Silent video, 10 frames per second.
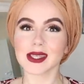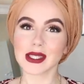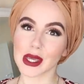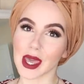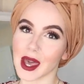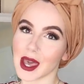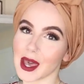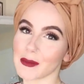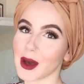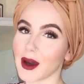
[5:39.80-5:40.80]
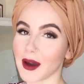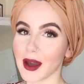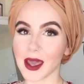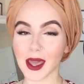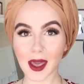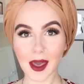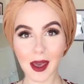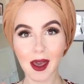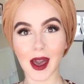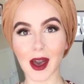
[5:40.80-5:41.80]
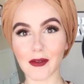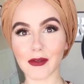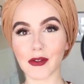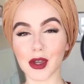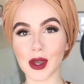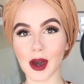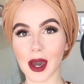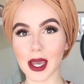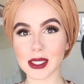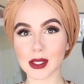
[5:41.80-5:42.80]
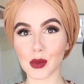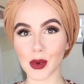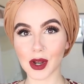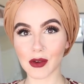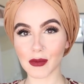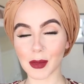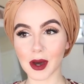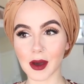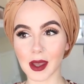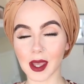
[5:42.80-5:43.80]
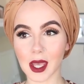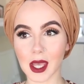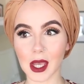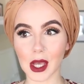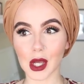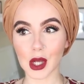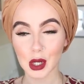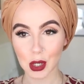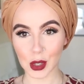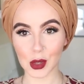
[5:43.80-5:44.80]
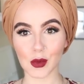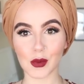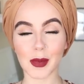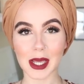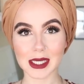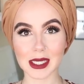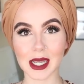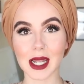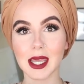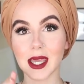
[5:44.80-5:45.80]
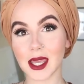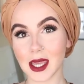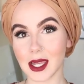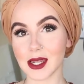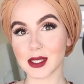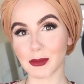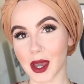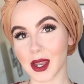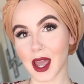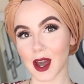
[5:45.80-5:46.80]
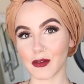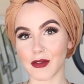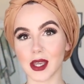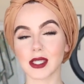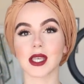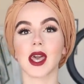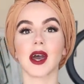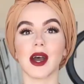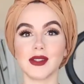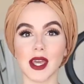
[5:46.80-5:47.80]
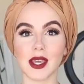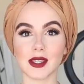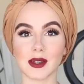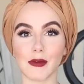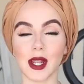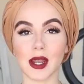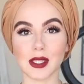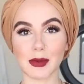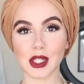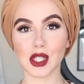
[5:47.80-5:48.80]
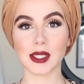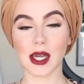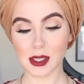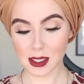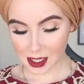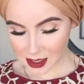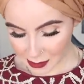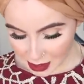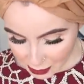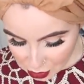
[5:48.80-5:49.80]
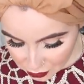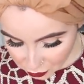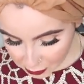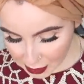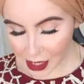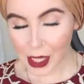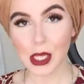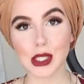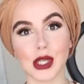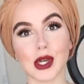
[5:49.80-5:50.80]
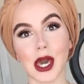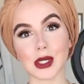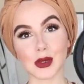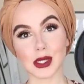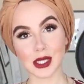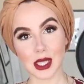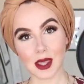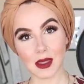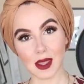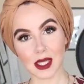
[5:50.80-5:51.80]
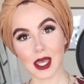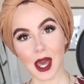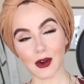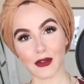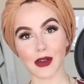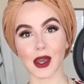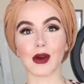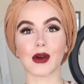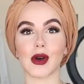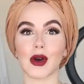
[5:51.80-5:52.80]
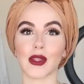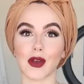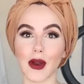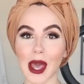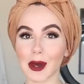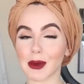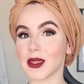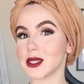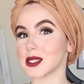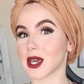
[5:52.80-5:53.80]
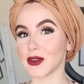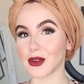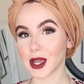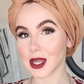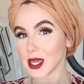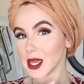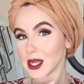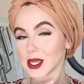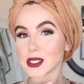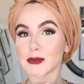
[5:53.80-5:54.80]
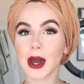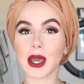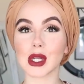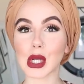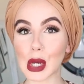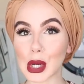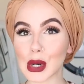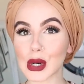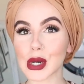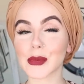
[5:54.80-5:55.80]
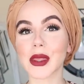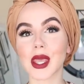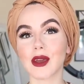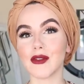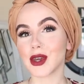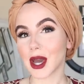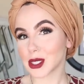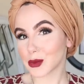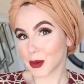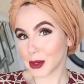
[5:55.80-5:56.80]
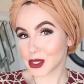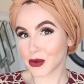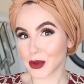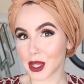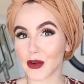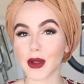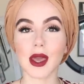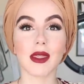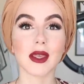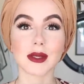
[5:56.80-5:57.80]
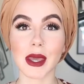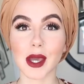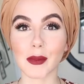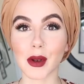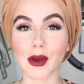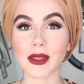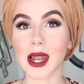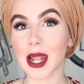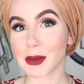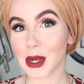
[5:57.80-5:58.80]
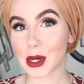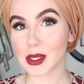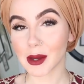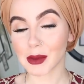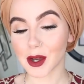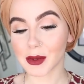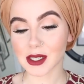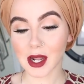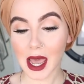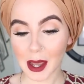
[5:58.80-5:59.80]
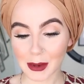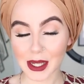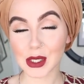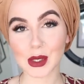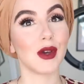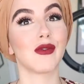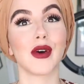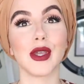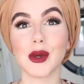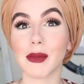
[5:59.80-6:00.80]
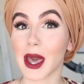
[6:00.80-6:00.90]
So yeah, um, I have for you guys one of my new basically Eid inspired outfits. I've taken some really nice pictures. I was taking some nice pictures for me, so you guys will see this outfit on the gram. This is kind of like an Eid inspired look. If you guys want me to recreate this makeup look, then let me know down below, because I'll happily do it for you.